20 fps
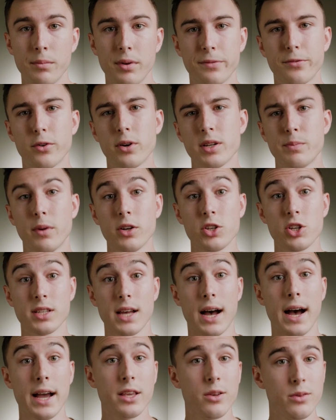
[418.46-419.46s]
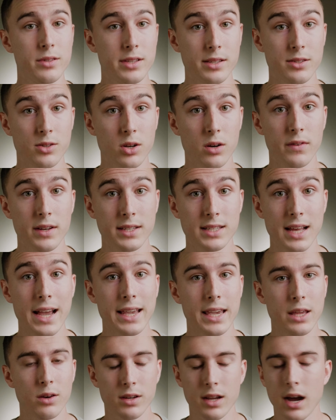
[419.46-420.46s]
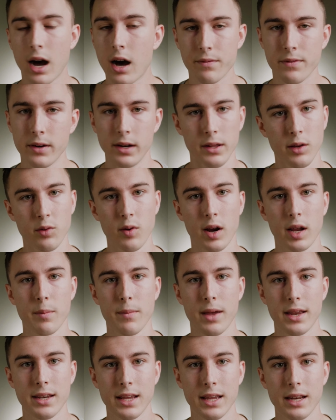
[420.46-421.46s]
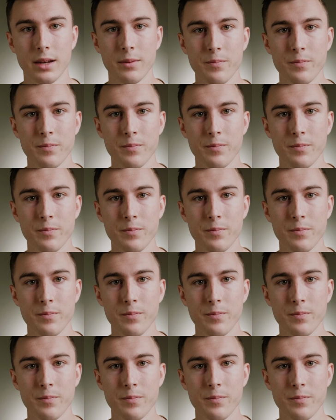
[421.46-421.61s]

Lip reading: but for as much as I use this service, I can confidently recommend it.